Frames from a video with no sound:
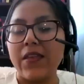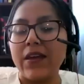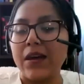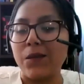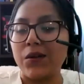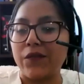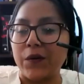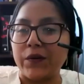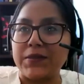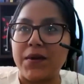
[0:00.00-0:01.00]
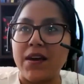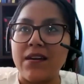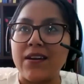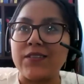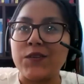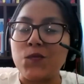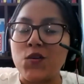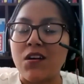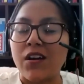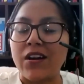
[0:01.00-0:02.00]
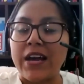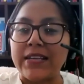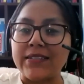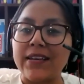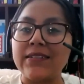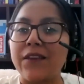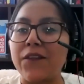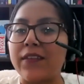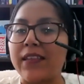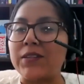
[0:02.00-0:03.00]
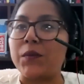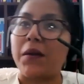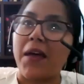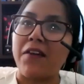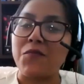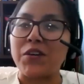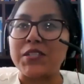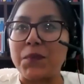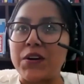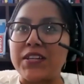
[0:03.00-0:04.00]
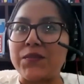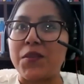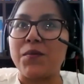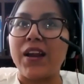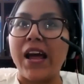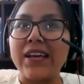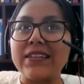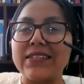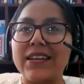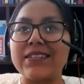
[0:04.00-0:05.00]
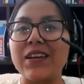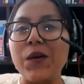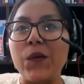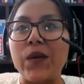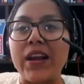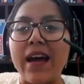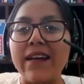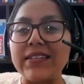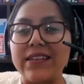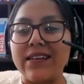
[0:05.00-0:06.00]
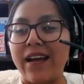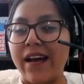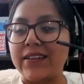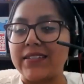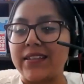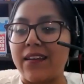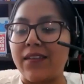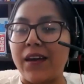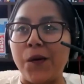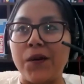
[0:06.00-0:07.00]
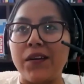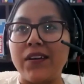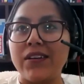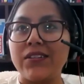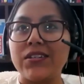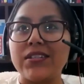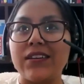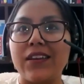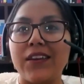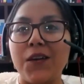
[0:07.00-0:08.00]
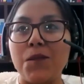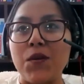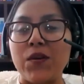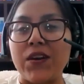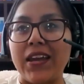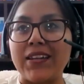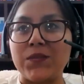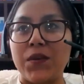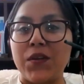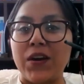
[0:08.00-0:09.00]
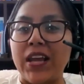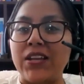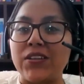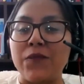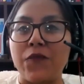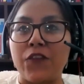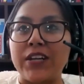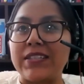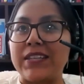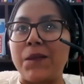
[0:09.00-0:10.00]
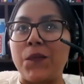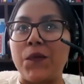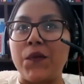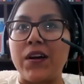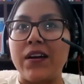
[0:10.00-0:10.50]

think I'm going to focus my answer more on ISAs, and I feel like that's what I have more experience with. But ISAs, when I see an ISA that just communicates with their agent, for example,